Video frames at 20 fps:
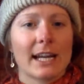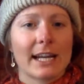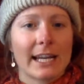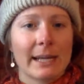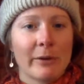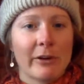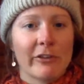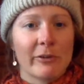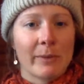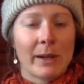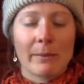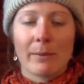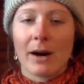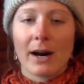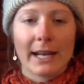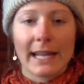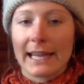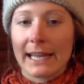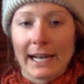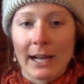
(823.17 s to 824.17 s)
that came over my
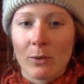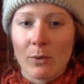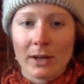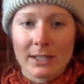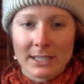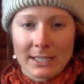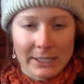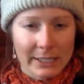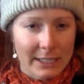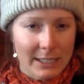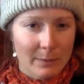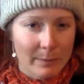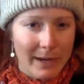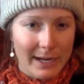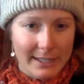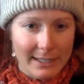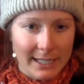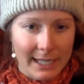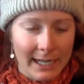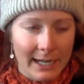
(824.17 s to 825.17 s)
body that I wasn't
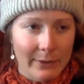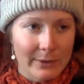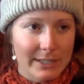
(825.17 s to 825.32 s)
expecting.